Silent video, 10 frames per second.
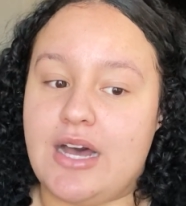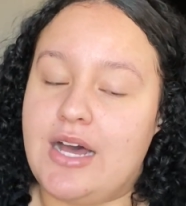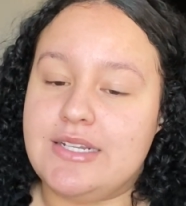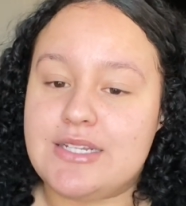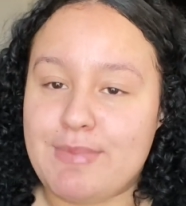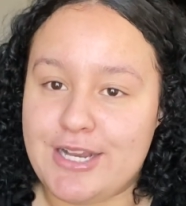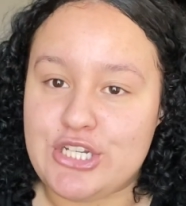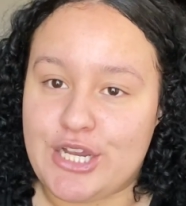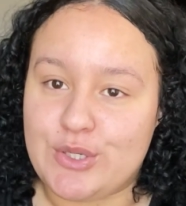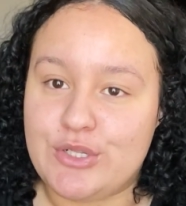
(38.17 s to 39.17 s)
on to my
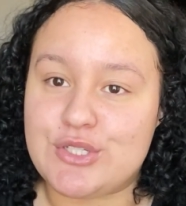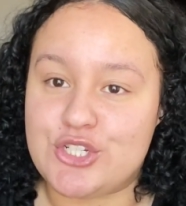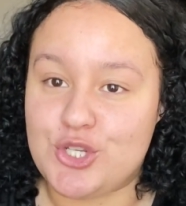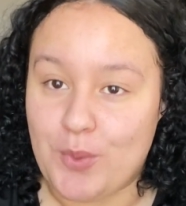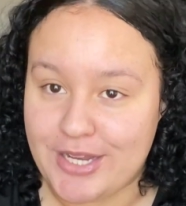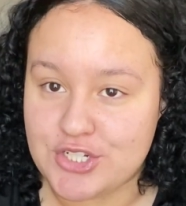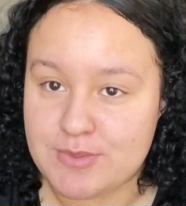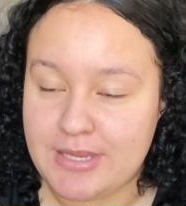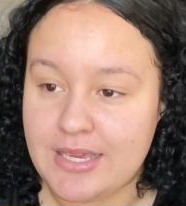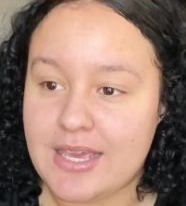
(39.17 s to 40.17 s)
channel, and so she
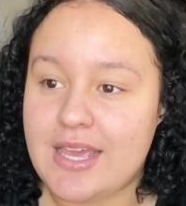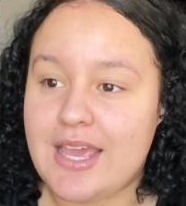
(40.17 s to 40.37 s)
watches me.